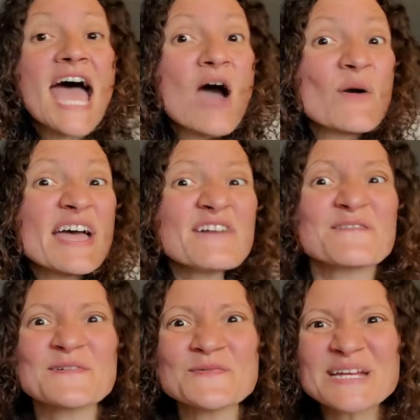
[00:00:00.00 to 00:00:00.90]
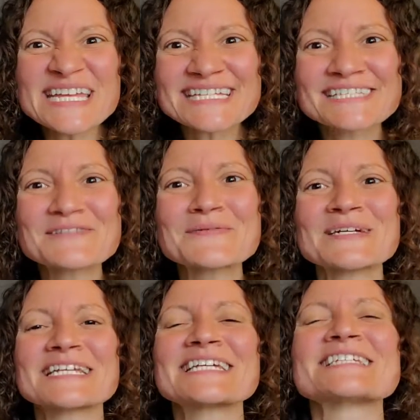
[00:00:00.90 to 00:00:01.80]
However we do,
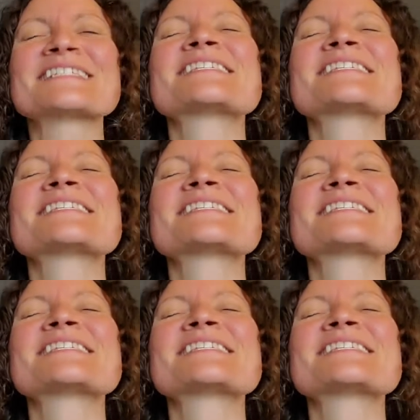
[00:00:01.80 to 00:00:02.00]
it is